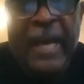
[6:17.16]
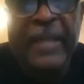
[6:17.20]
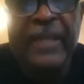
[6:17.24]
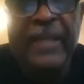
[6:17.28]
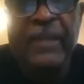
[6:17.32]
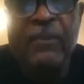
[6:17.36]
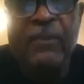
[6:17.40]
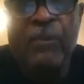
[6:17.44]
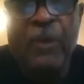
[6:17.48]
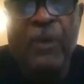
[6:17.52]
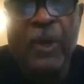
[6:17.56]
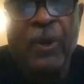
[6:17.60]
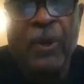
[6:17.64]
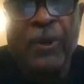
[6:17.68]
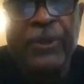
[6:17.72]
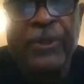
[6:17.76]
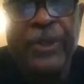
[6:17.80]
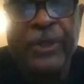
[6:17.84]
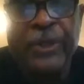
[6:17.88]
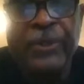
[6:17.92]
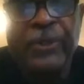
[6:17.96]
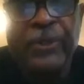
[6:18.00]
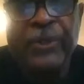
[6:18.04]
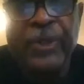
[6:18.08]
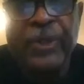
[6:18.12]
he willed
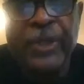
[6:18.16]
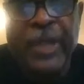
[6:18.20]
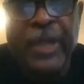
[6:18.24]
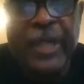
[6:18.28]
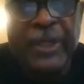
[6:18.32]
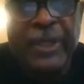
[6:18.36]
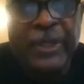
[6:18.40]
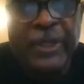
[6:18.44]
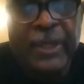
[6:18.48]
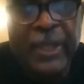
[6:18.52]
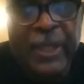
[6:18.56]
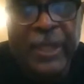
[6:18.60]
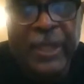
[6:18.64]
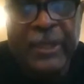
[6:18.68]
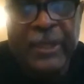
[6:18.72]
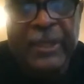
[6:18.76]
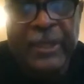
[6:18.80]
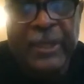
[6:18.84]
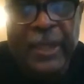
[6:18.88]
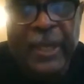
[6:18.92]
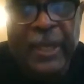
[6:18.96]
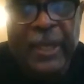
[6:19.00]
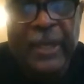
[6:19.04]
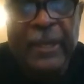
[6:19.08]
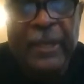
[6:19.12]
it to the Nation of
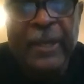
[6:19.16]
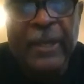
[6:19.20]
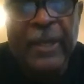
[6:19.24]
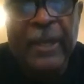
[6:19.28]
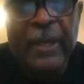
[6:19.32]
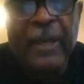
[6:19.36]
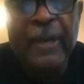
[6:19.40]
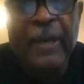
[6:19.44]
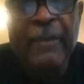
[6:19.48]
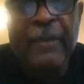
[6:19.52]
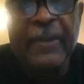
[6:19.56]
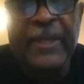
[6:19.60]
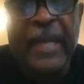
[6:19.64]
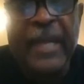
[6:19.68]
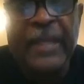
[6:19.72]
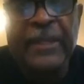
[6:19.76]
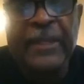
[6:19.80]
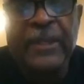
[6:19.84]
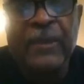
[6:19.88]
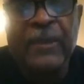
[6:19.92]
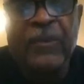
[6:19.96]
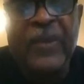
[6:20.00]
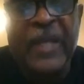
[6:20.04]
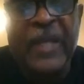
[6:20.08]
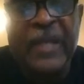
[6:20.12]
Islam. But
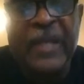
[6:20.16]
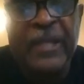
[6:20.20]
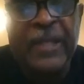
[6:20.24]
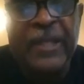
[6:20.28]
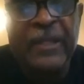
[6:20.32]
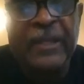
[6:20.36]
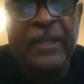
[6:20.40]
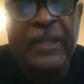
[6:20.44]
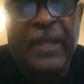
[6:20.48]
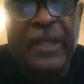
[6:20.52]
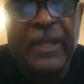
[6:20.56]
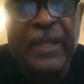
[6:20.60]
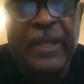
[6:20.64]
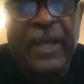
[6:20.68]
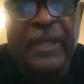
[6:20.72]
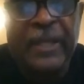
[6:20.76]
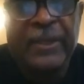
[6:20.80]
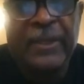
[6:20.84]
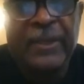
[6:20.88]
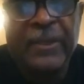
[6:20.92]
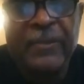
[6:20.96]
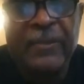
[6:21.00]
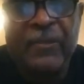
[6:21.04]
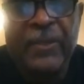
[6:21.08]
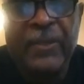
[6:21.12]
that's in his
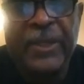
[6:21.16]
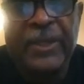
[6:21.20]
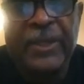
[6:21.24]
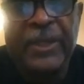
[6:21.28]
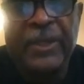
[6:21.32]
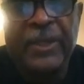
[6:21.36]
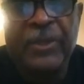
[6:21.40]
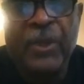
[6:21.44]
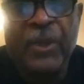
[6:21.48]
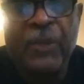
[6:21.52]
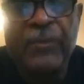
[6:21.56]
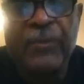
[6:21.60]
collection, which is over